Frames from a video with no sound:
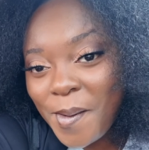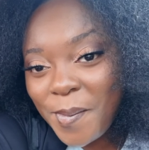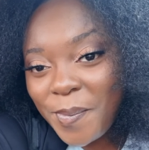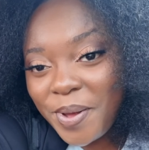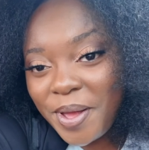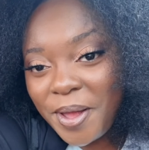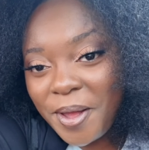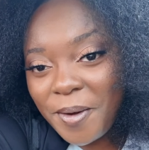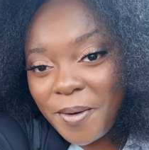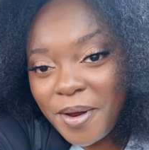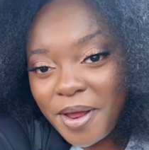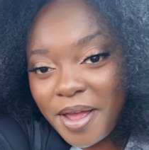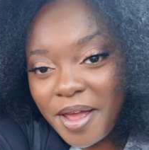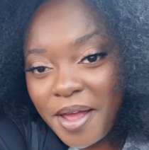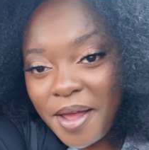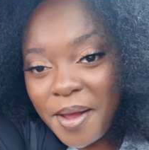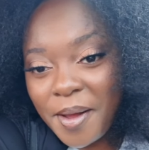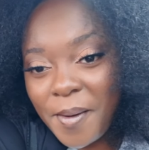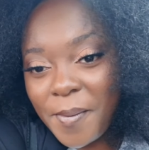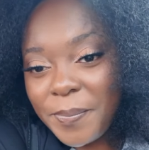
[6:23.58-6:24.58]

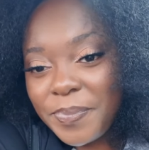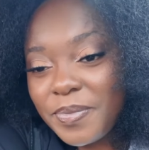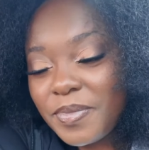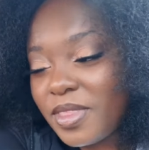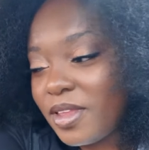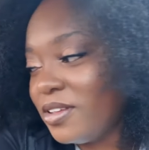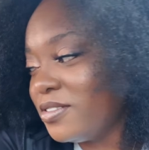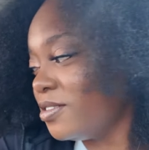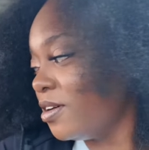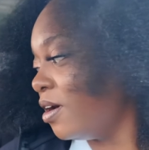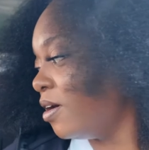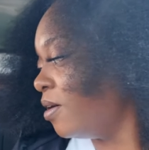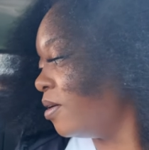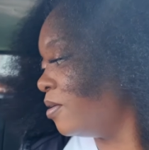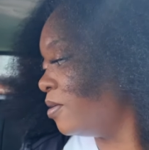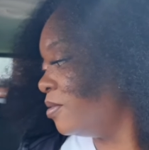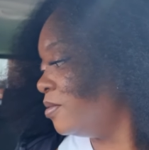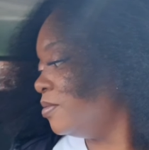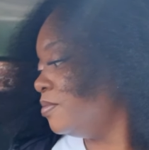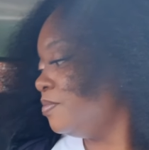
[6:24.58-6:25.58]
Period.
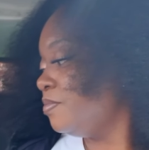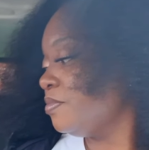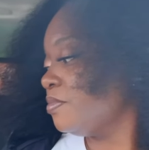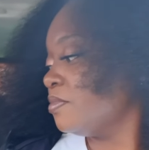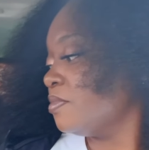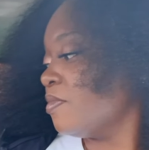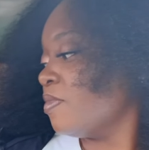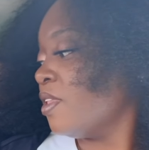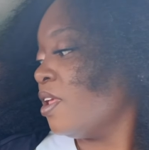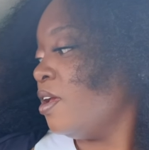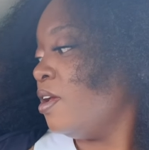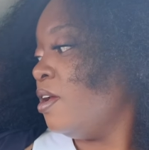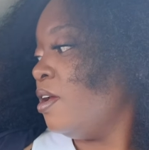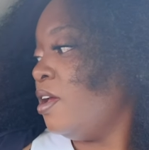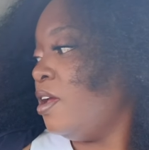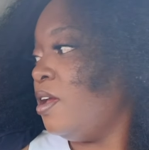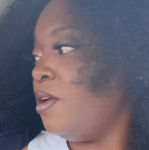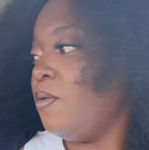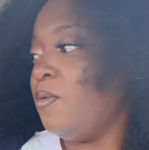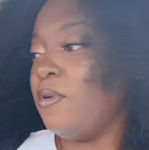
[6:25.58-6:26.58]
So...
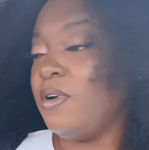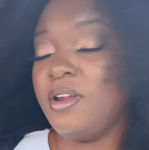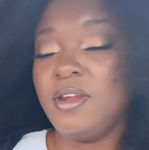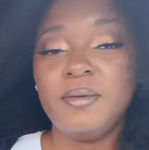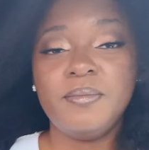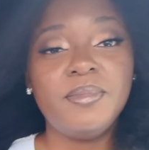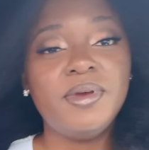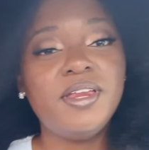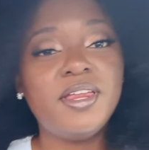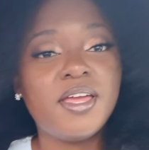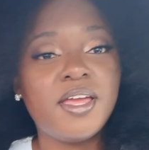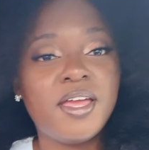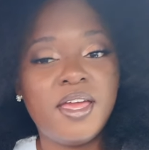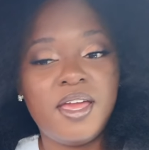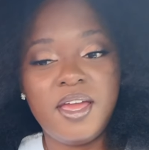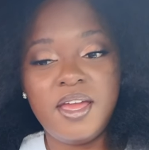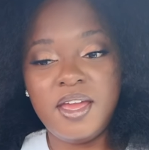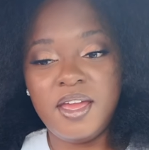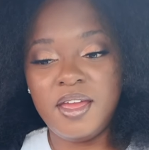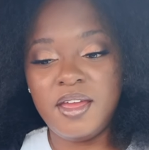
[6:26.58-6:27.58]
he wanted me to
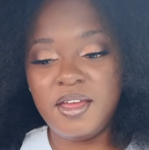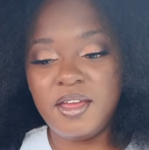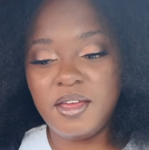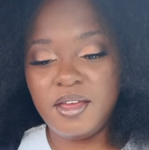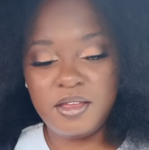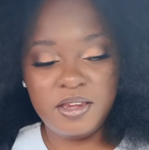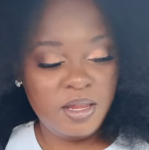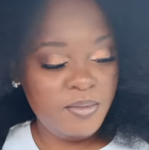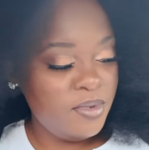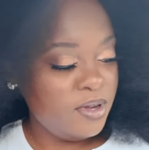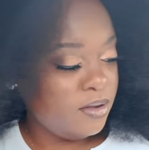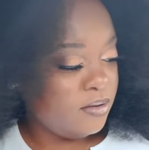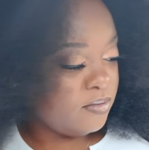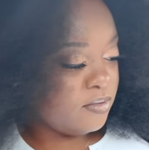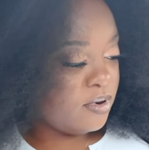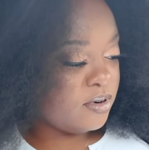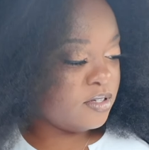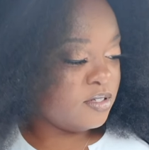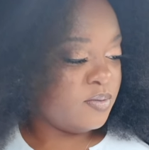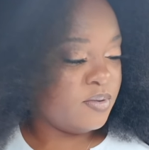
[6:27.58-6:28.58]
get, let me
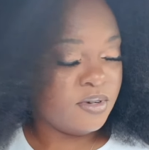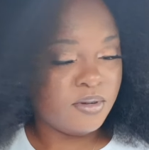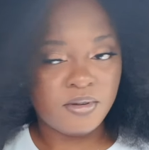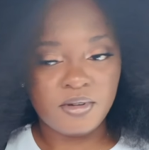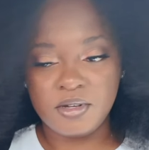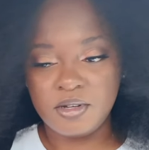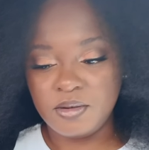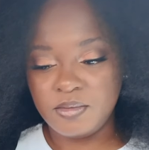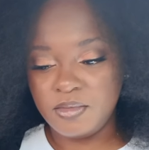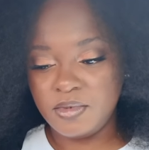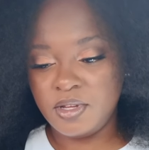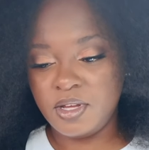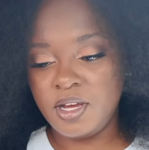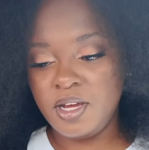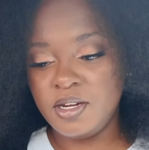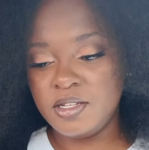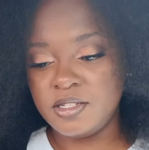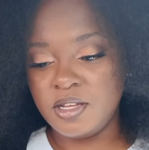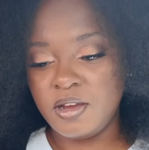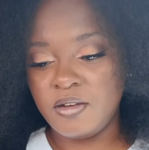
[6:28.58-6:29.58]
roll this one up and
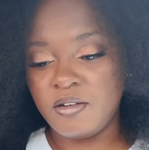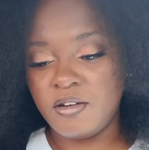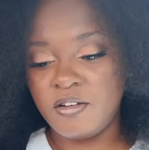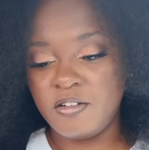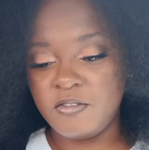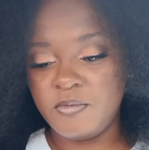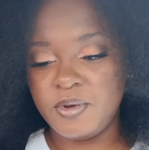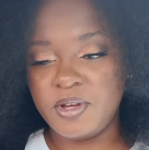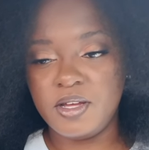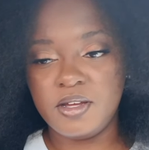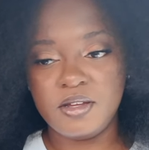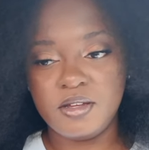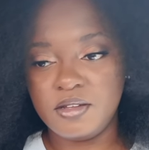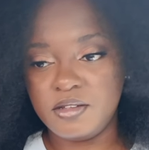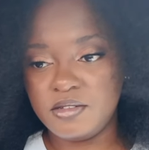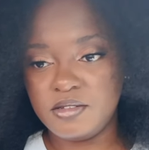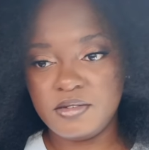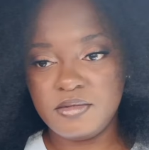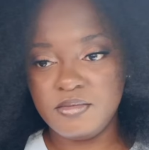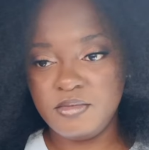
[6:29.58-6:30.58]
cut this arrow off
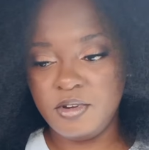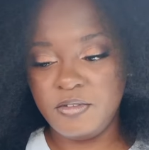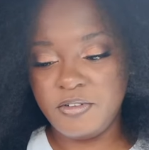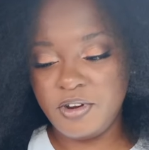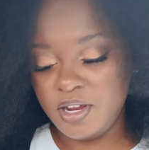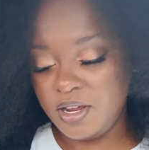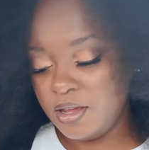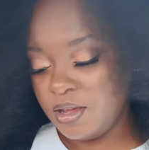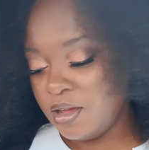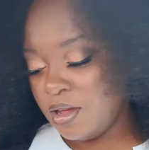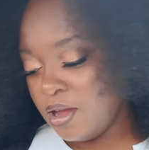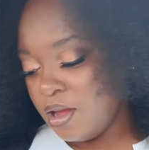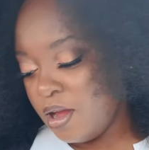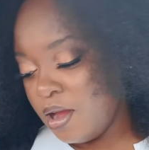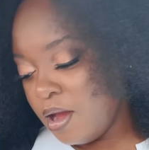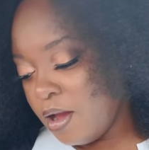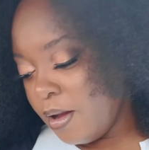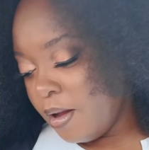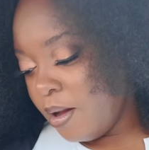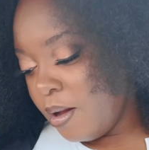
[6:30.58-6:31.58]
because the freak.
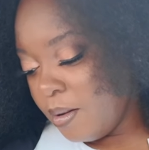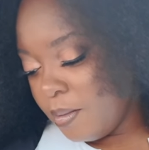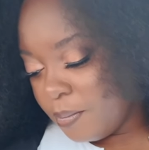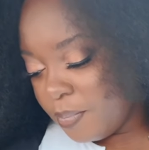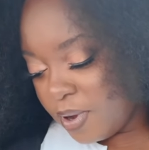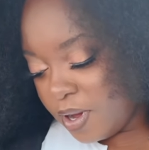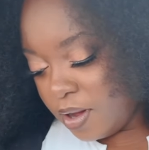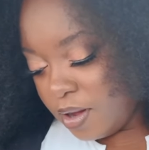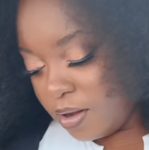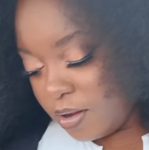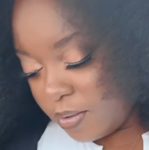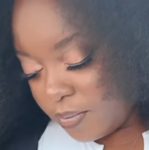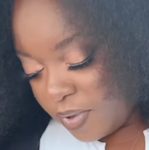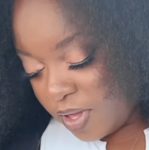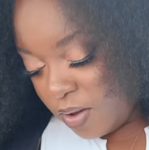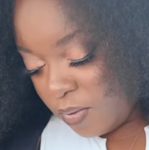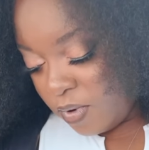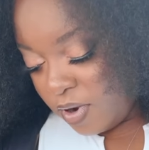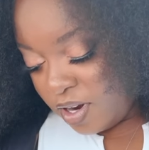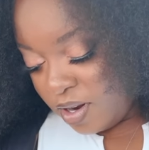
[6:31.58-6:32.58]
But
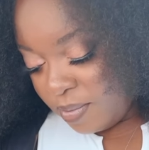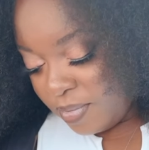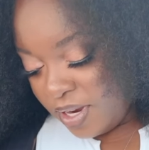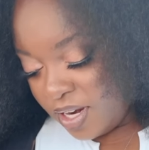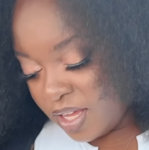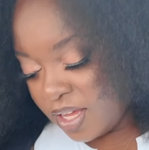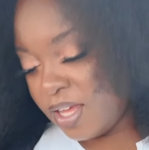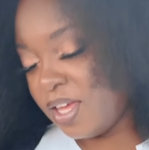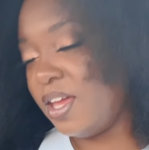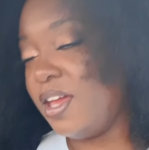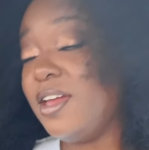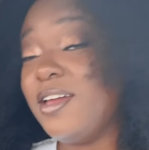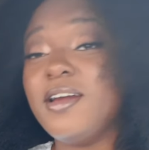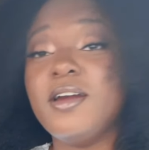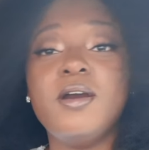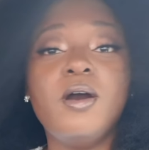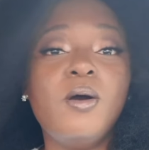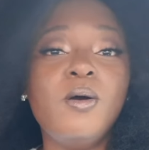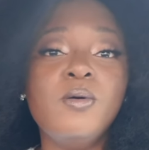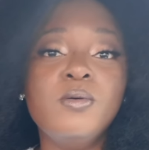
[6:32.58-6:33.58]
he wanted me to get
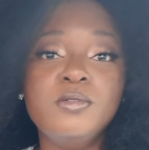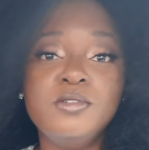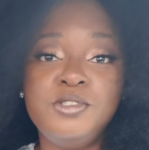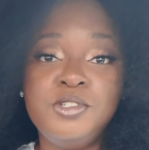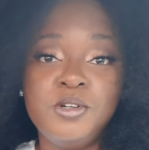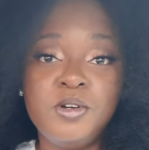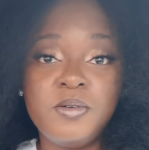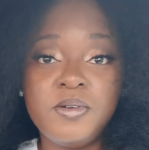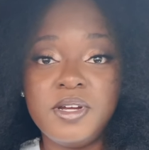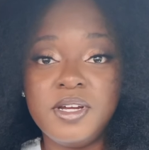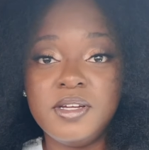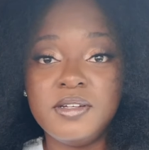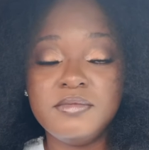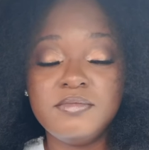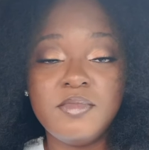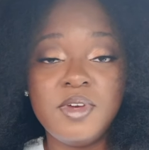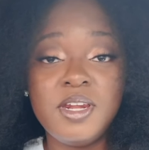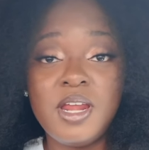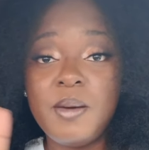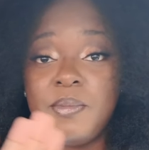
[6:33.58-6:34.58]
gold jewelry,
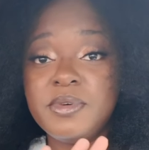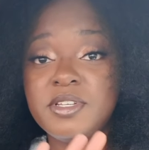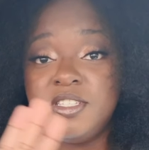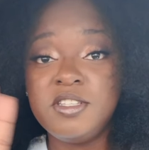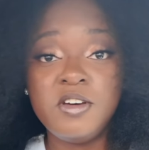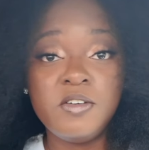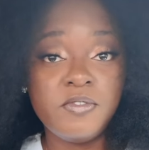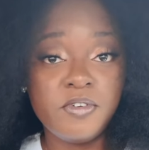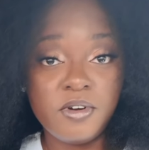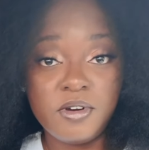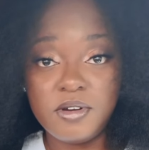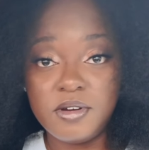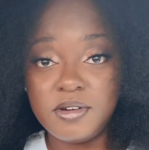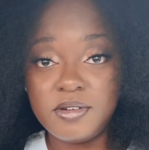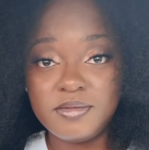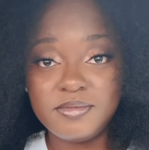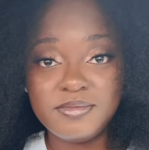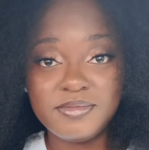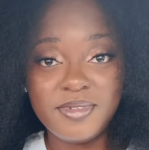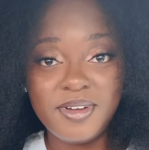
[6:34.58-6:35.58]
and I'm a silver
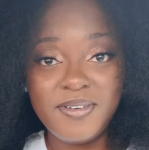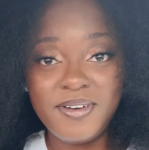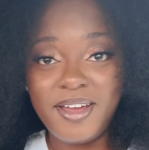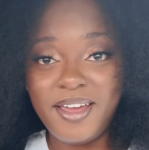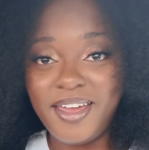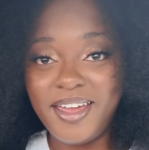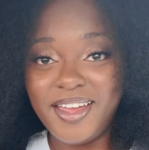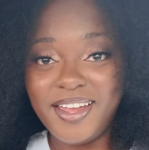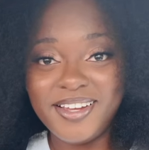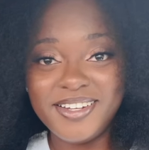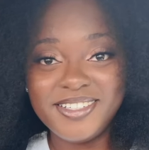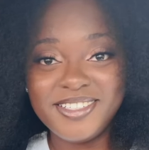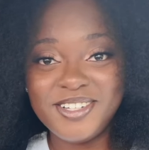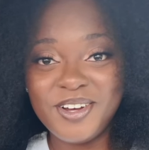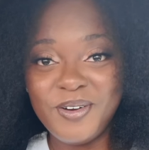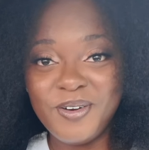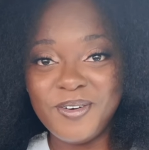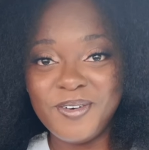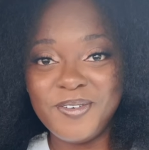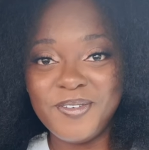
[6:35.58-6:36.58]
girl. Okay,
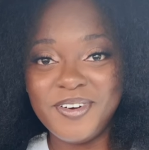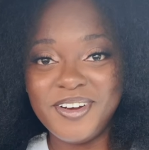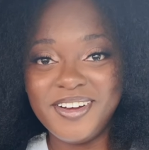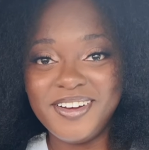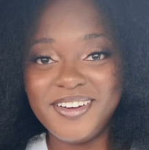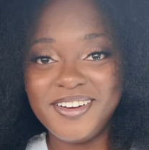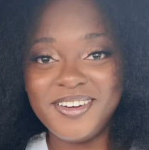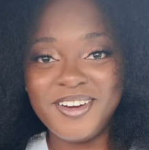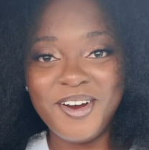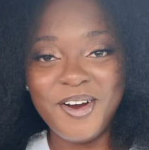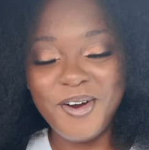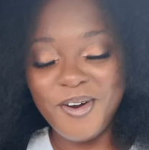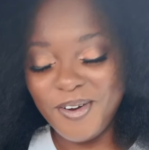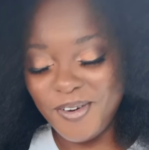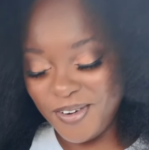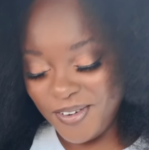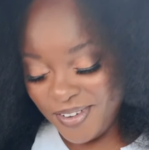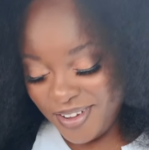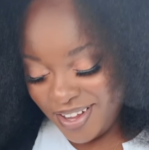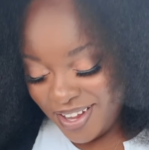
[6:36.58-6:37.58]
so
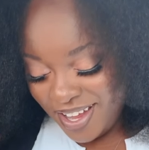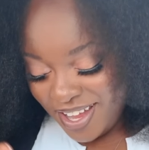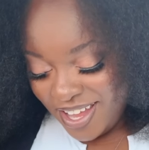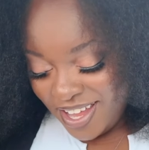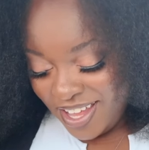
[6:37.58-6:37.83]
gold